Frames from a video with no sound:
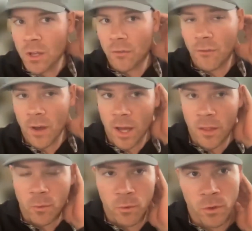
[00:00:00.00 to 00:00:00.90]
all
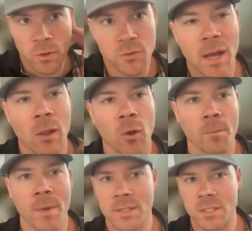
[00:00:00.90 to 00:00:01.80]
were those follow-up
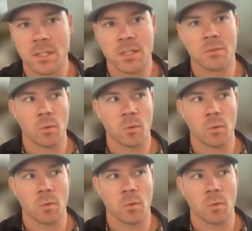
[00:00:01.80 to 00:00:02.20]
messages?